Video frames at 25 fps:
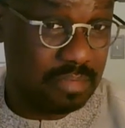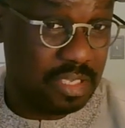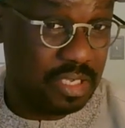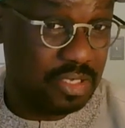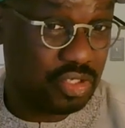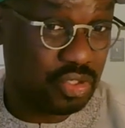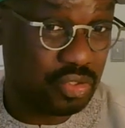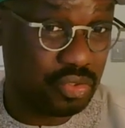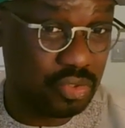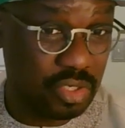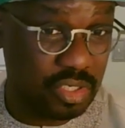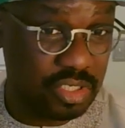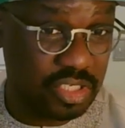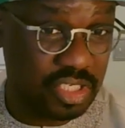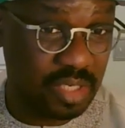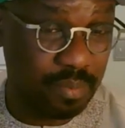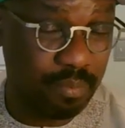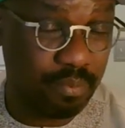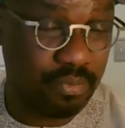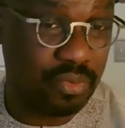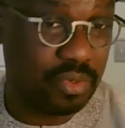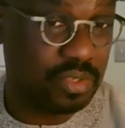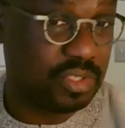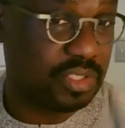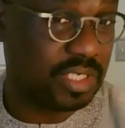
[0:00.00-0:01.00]
estrogen,
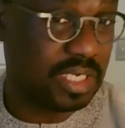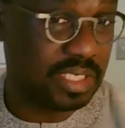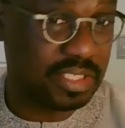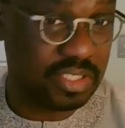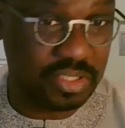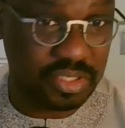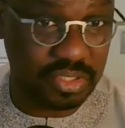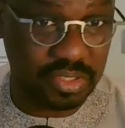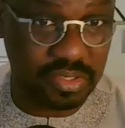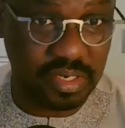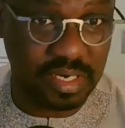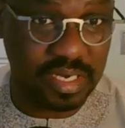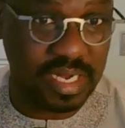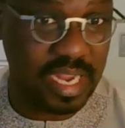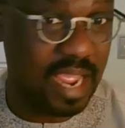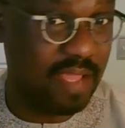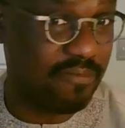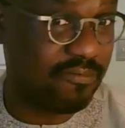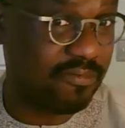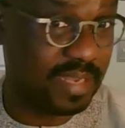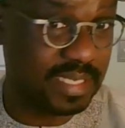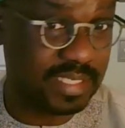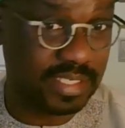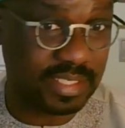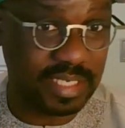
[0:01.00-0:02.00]
progesterone,
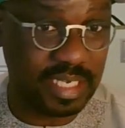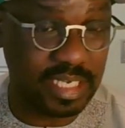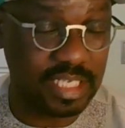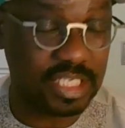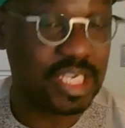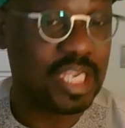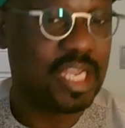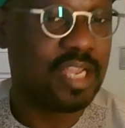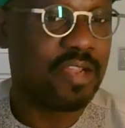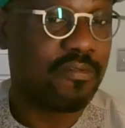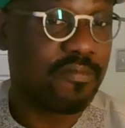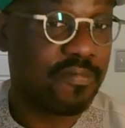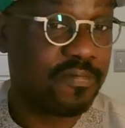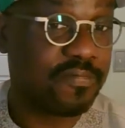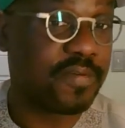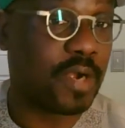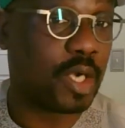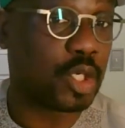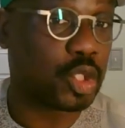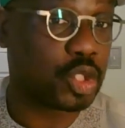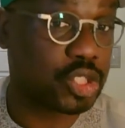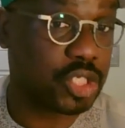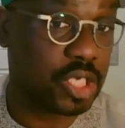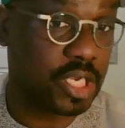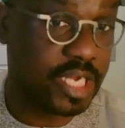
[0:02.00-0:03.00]
FSH
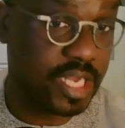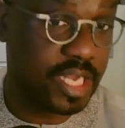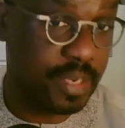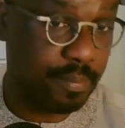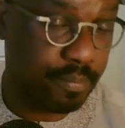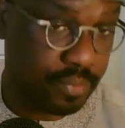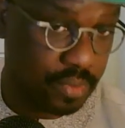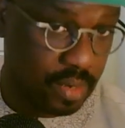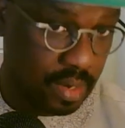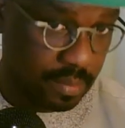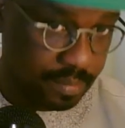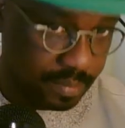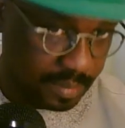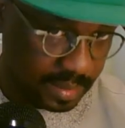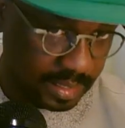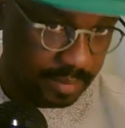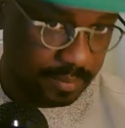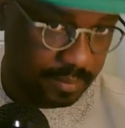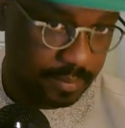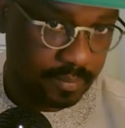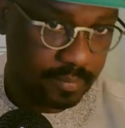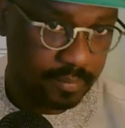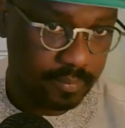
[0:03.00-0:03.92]
functioning properly.